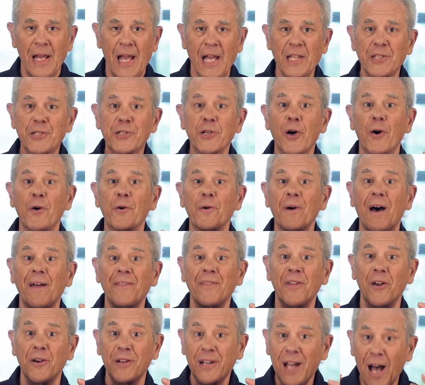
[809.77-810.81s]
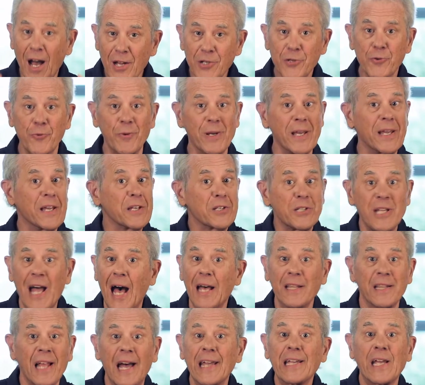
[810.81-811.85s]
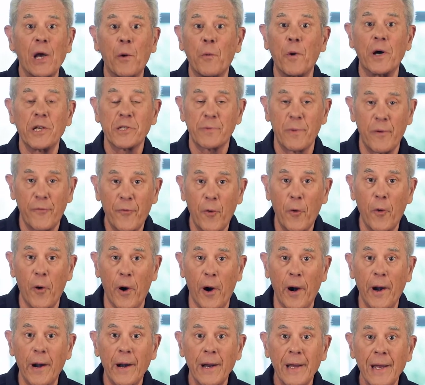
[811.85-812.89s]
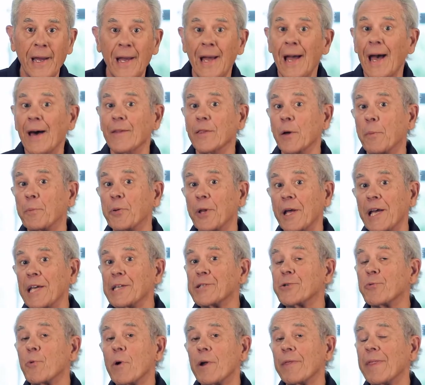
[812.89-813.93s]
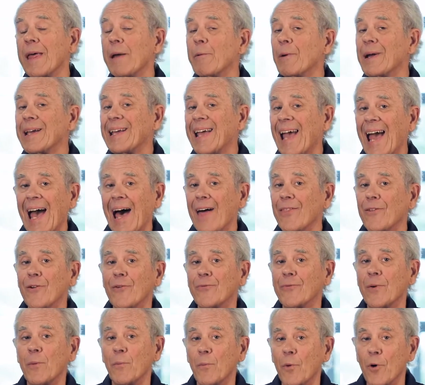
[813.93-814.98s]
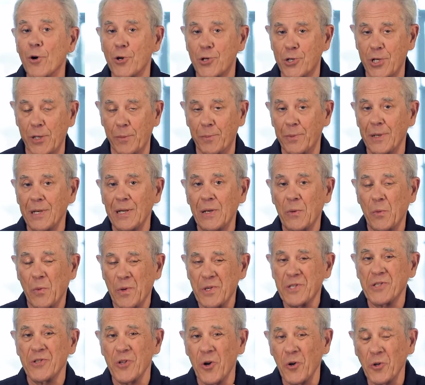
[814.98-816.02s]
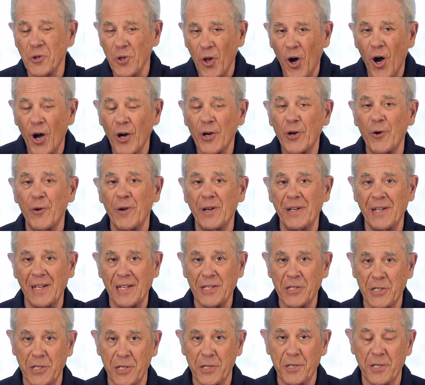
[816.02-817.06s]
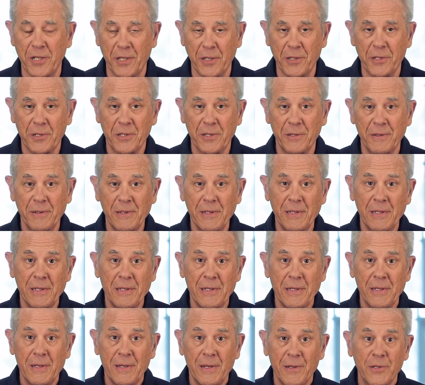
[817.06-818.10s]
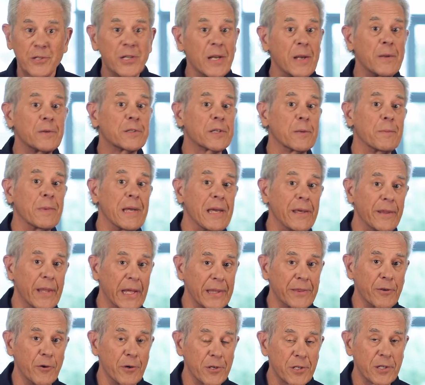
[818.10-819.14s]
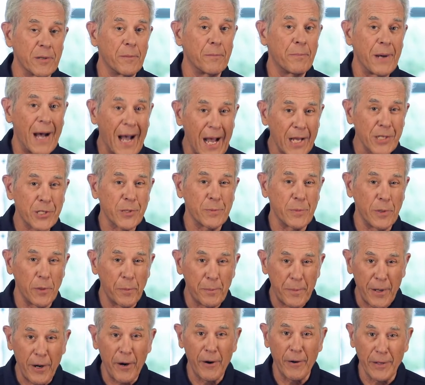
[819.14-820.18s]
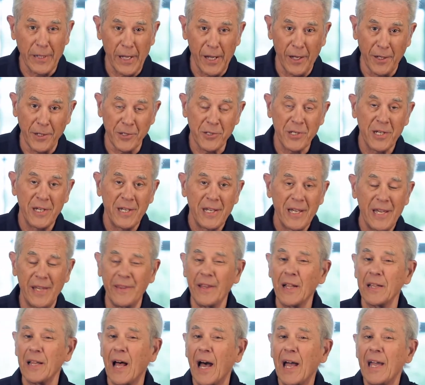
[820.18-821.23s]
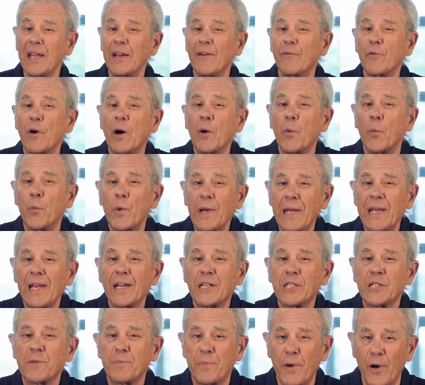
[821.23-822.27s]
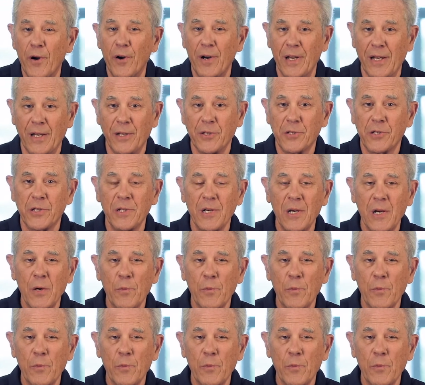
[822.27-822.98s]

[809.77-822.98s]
And so their country is not like it was before. And the place where they would gather from worship was no longer in existence. Seems to me that there's some possible parallels in the light of what we experience